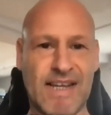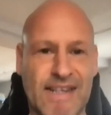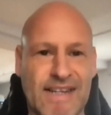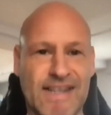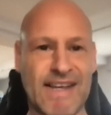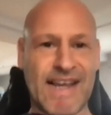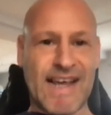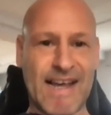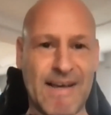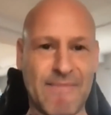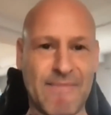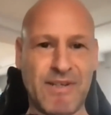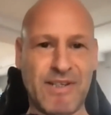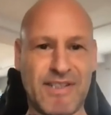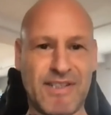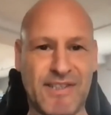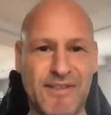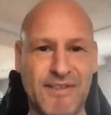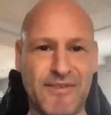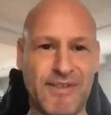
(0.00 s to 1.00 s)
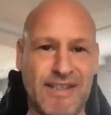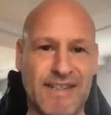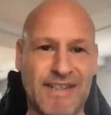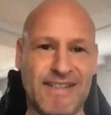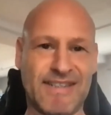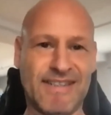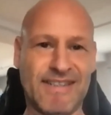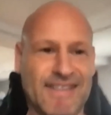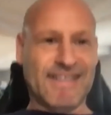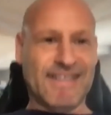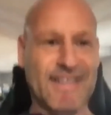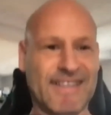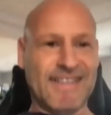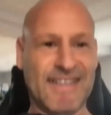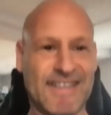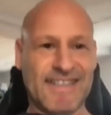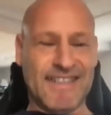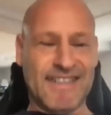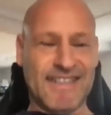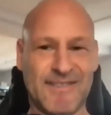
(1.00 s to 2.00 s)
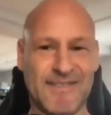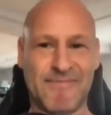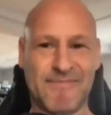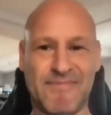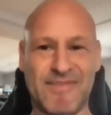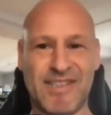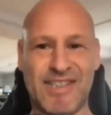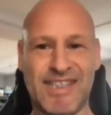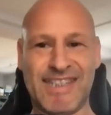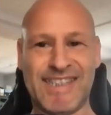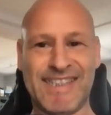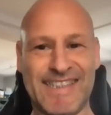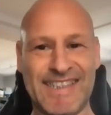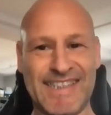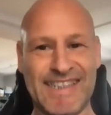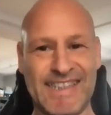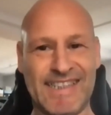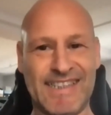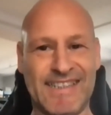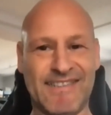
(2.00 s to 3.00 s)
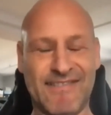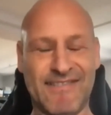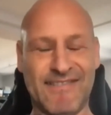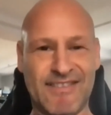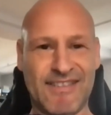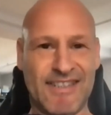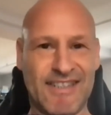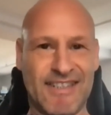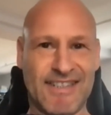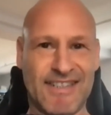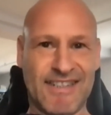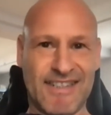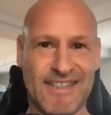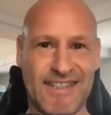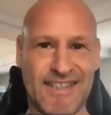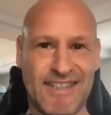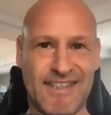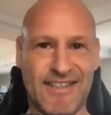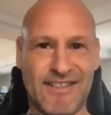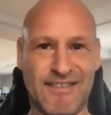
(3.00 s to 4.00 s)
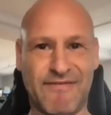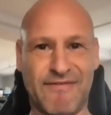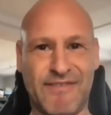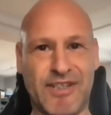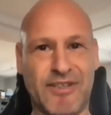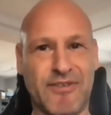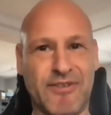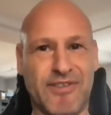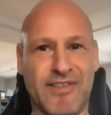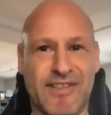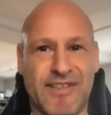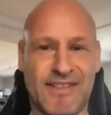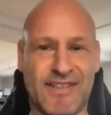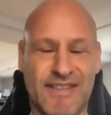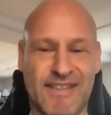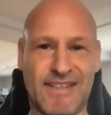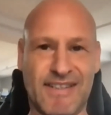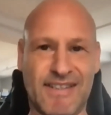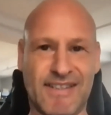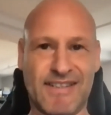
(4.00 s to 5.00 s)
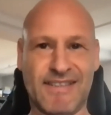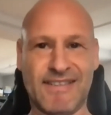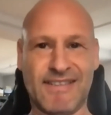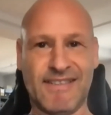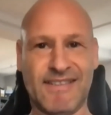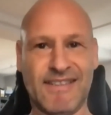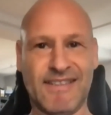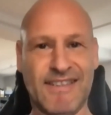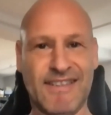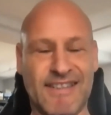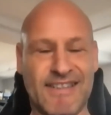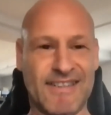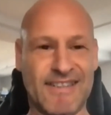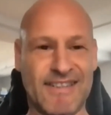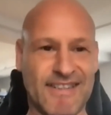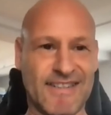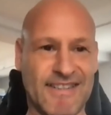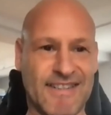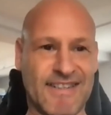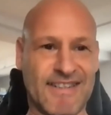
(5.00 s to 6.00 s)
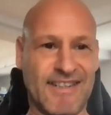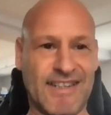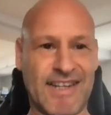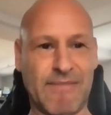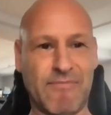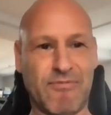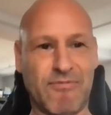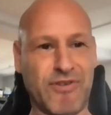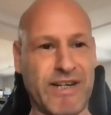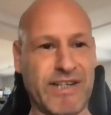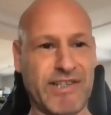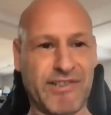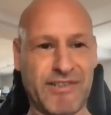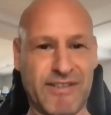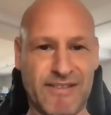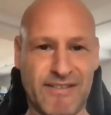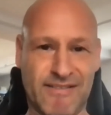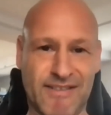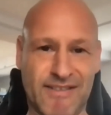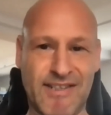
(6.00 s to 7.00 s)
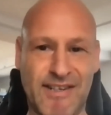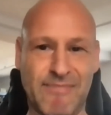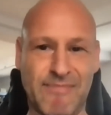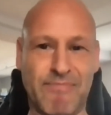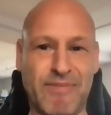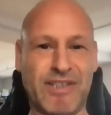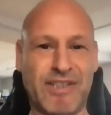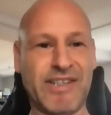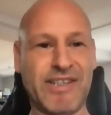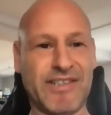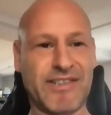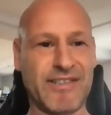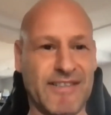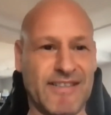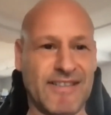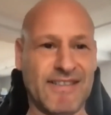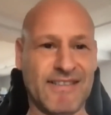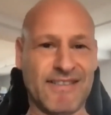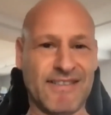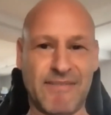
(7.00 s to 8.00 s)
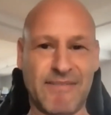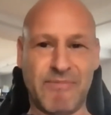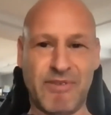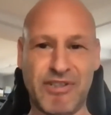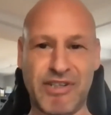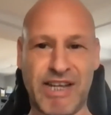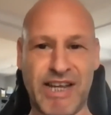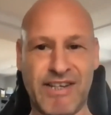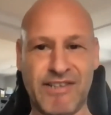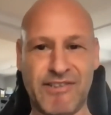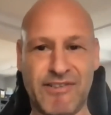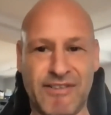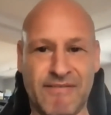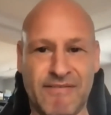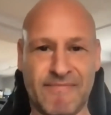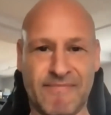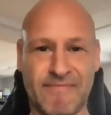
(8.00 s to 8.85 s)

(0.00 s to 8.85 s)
Happy to see a lot of vigorous collaboration, competition, and communication.